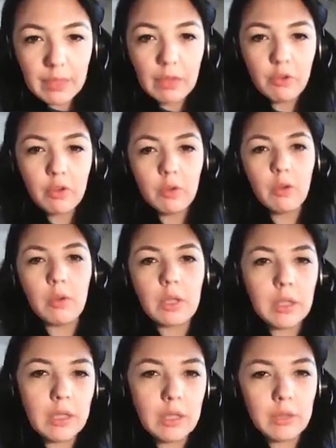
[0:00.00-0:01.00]
So look,
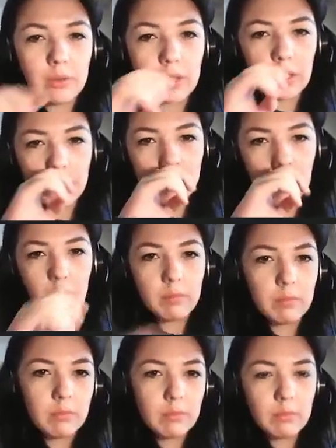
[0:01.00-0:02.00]
here you can see,
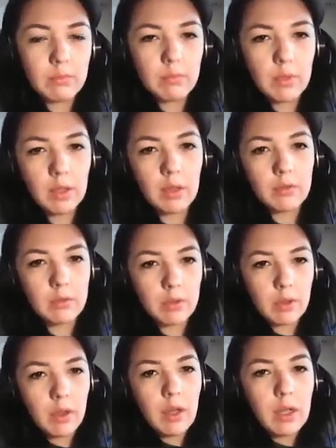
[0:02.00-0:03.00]
yes,
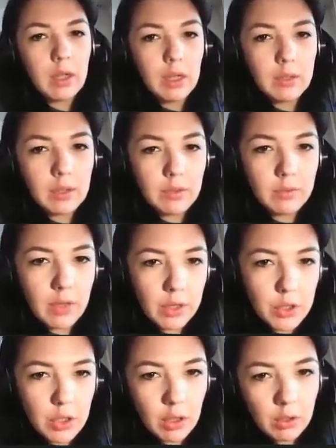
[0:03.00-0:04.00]
it is
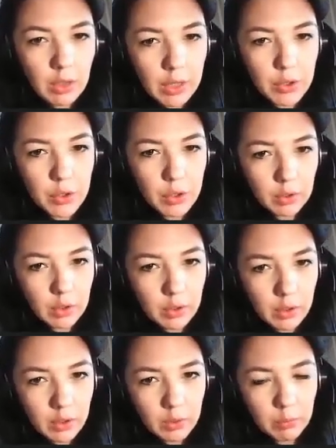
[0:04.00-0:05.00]
actually lateral
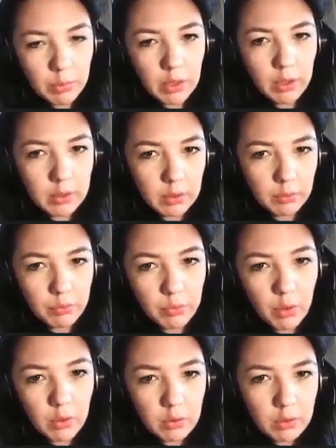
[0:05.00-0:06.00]
umbilical
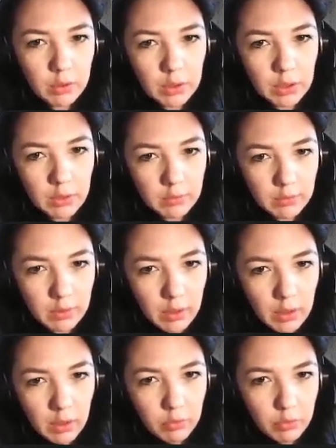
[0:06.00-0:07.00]
fold, yes,
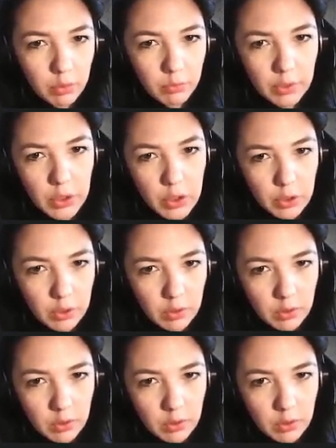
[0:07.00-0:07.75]
through which